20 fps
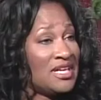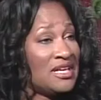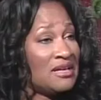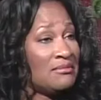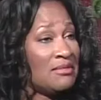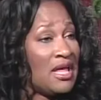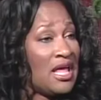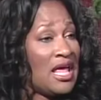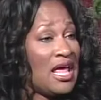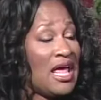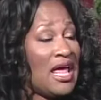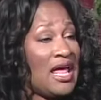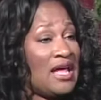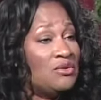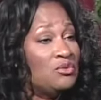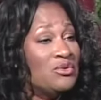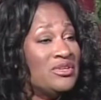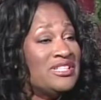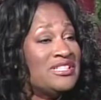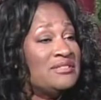Him,
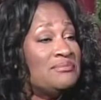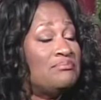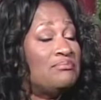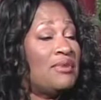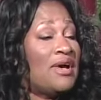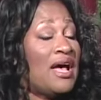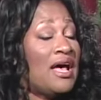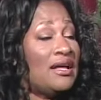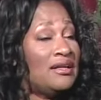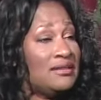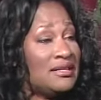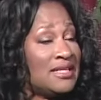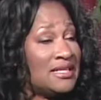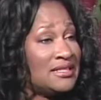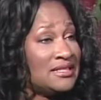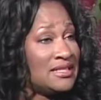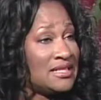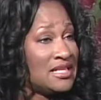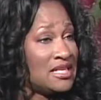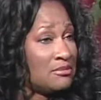and
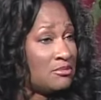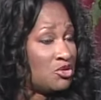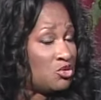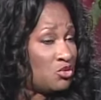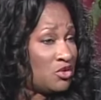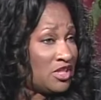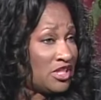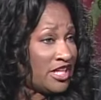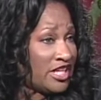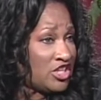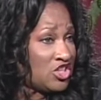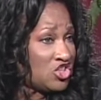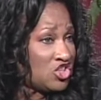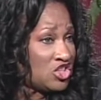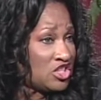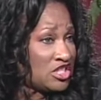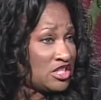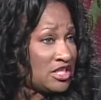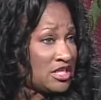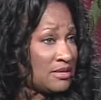responding to Him in
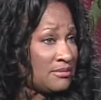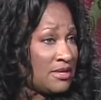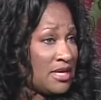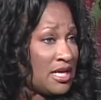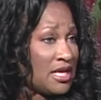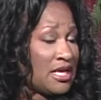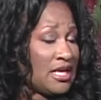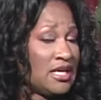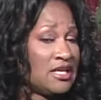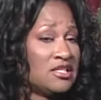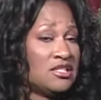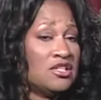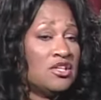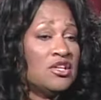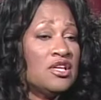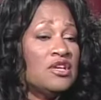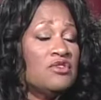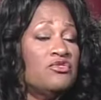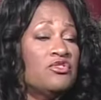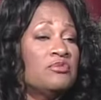relationship. Mm -hmm. He's
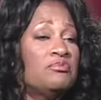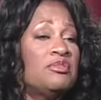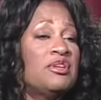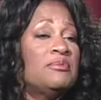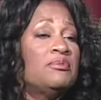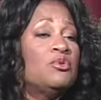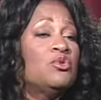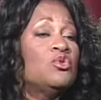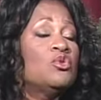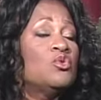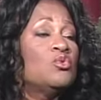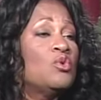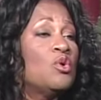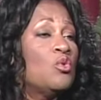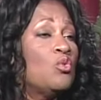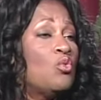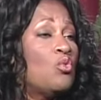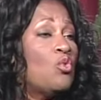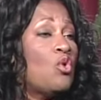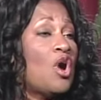looking for people who
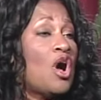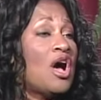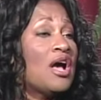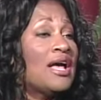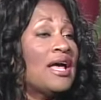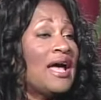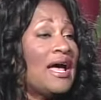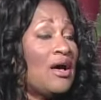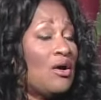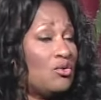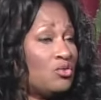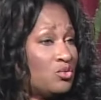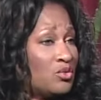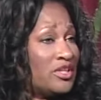will walk out